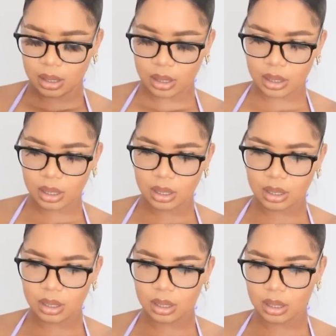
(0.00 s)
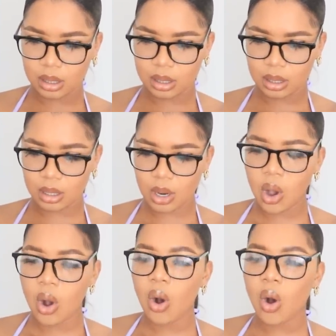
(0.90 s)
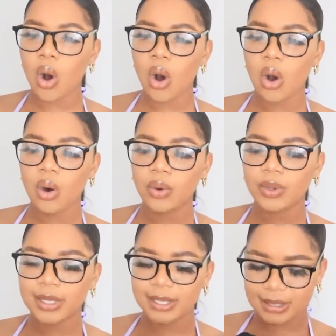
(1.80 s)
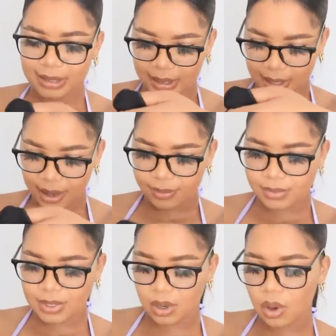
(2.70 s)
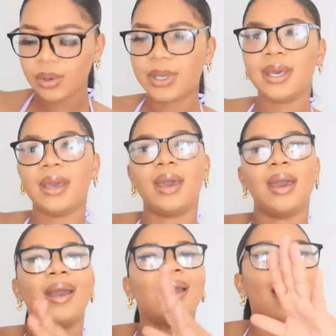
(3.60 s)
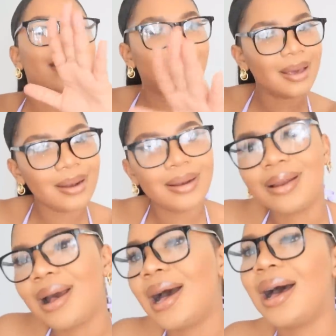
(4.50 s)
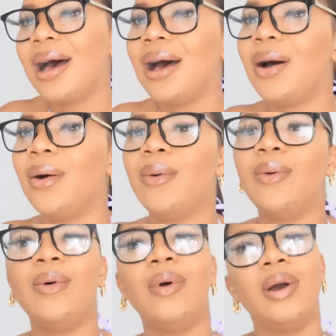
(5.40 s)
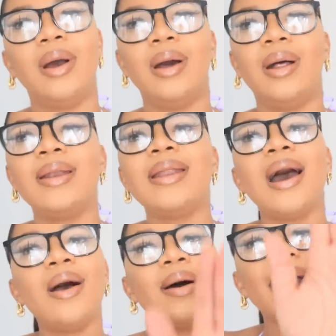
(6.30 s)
And then this comes, okay, I get it now. Now